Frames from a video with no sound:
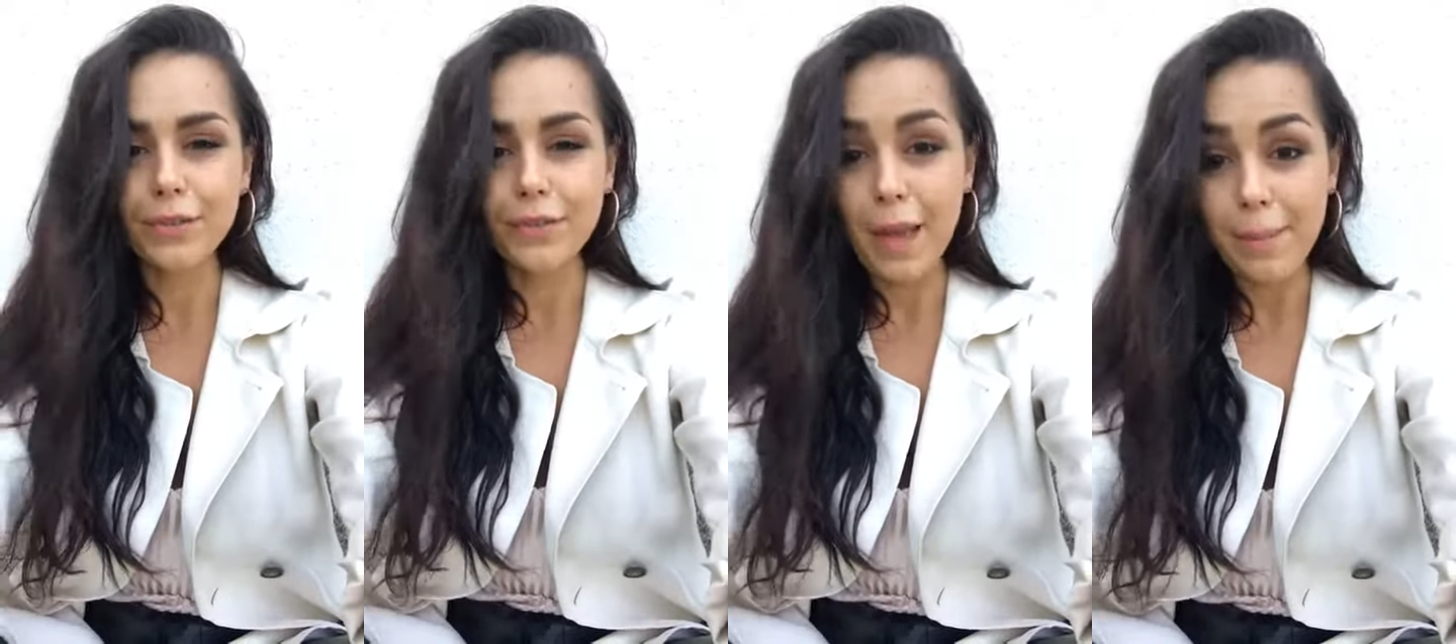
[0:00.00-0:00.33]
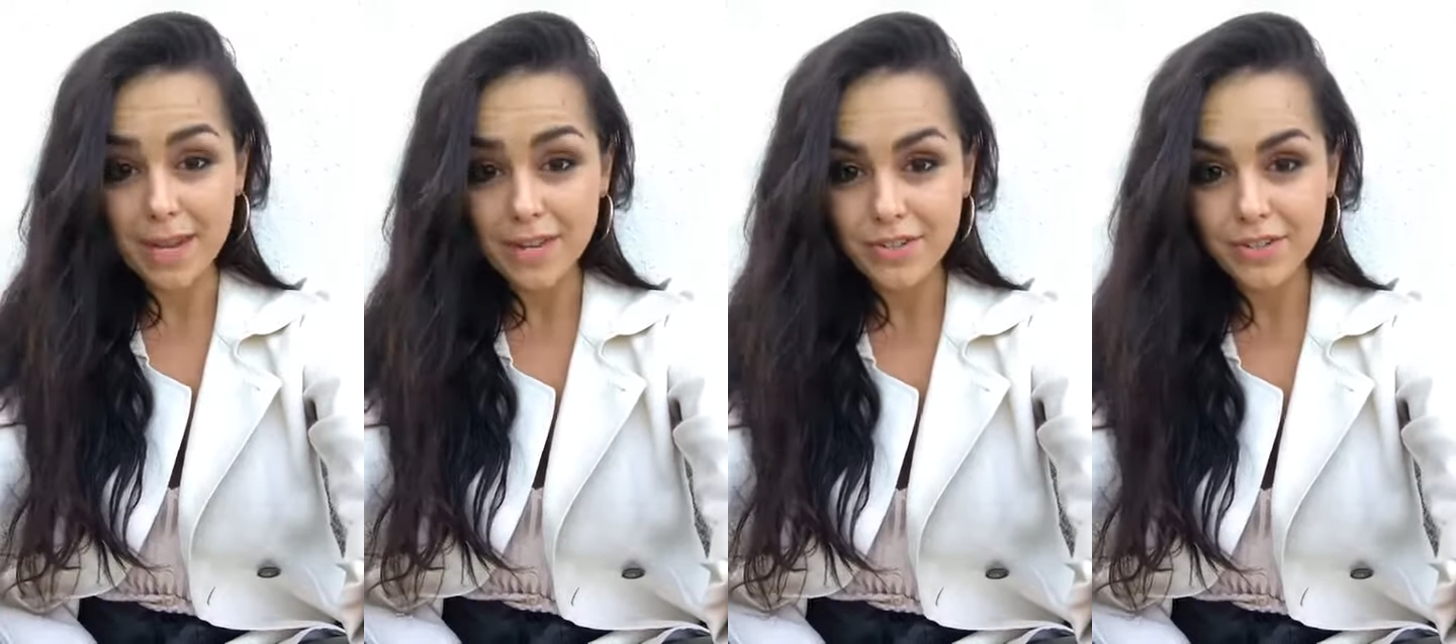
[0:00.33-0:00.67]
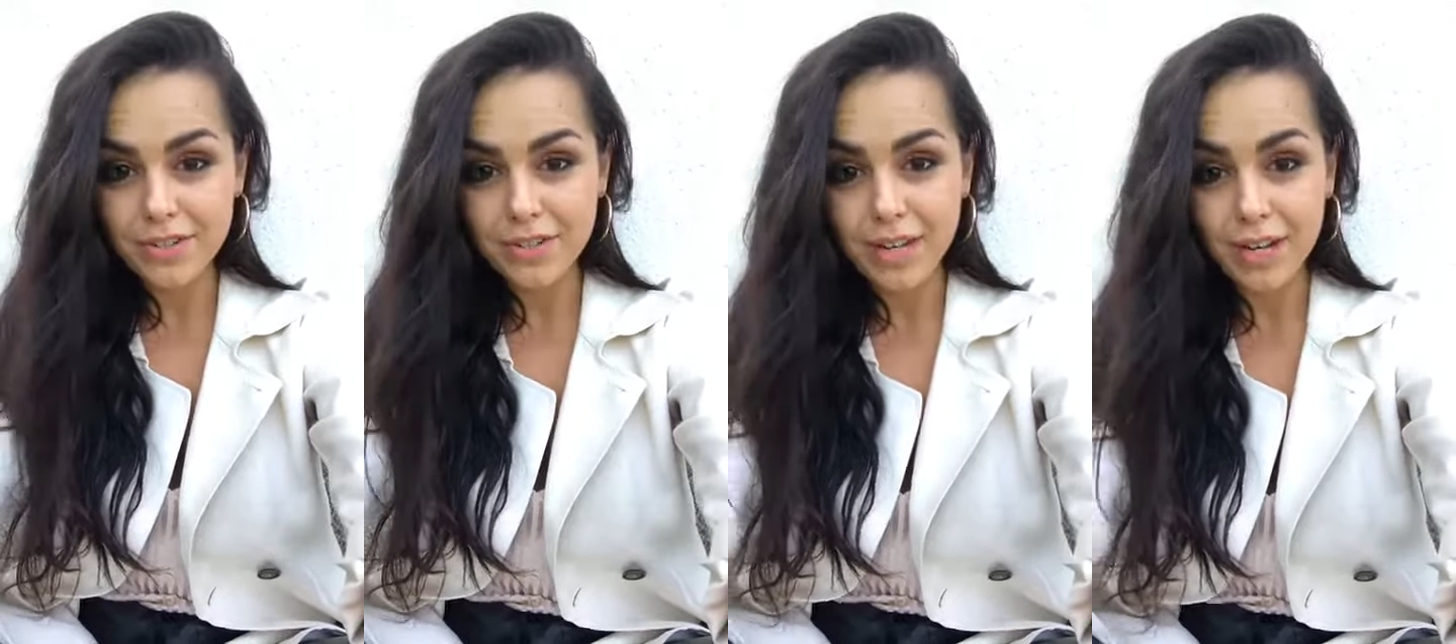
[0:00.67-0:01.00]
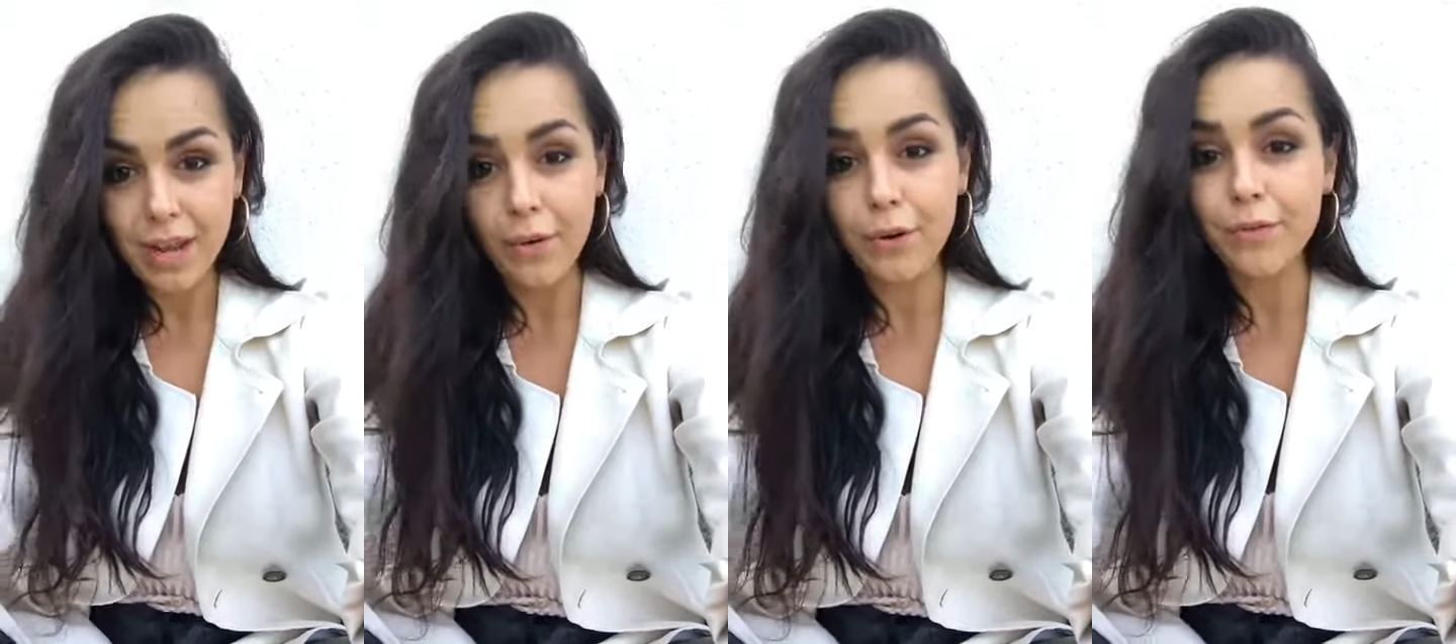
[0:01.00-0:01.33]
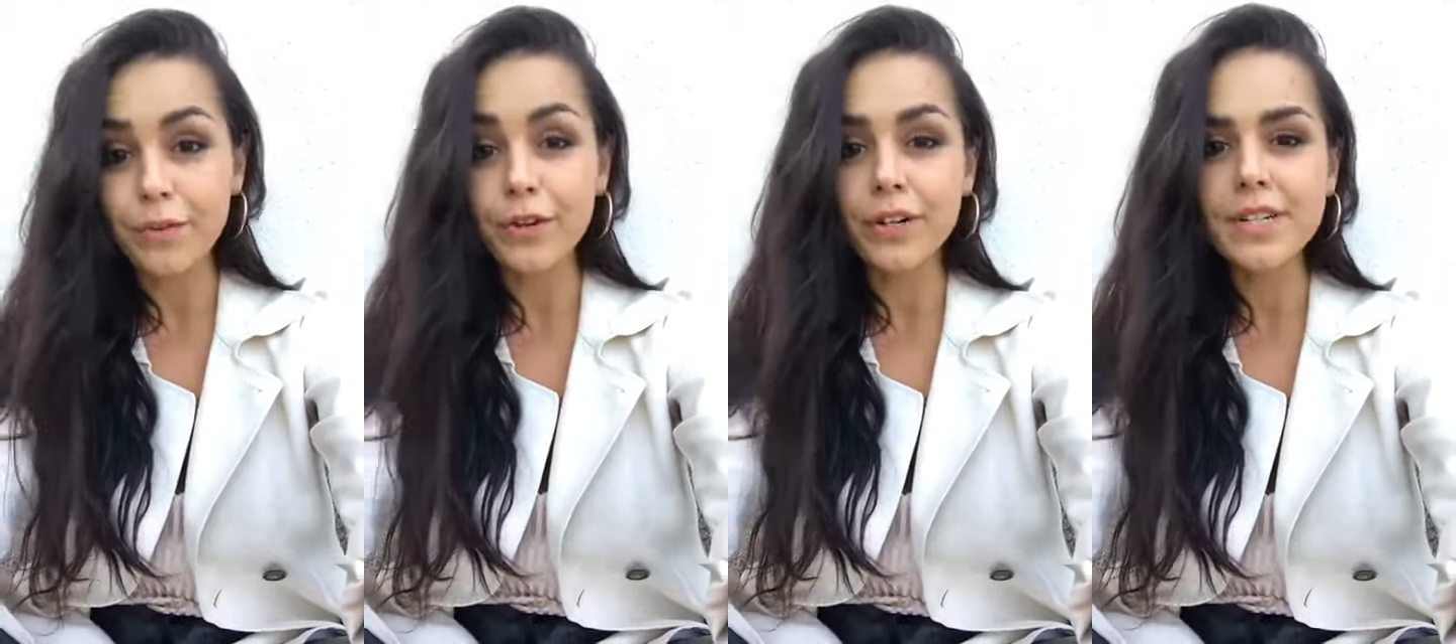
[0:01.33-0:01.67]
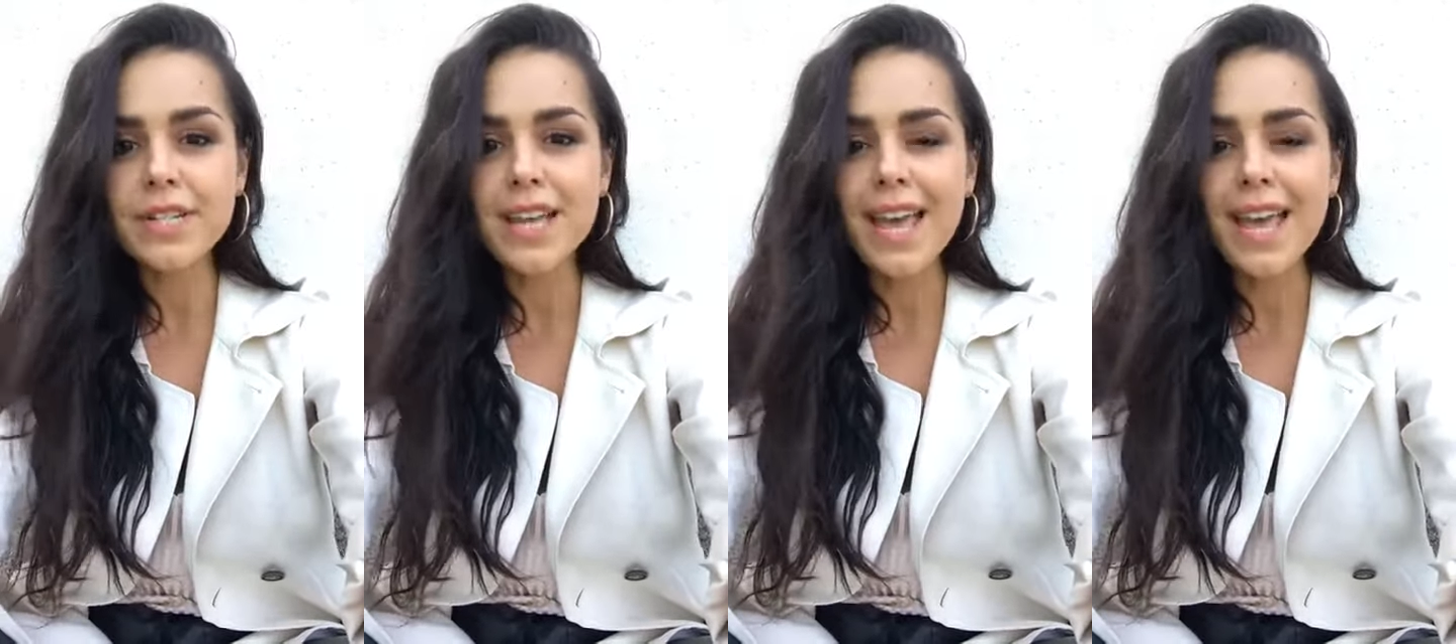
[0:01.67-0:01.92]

of damage in our world,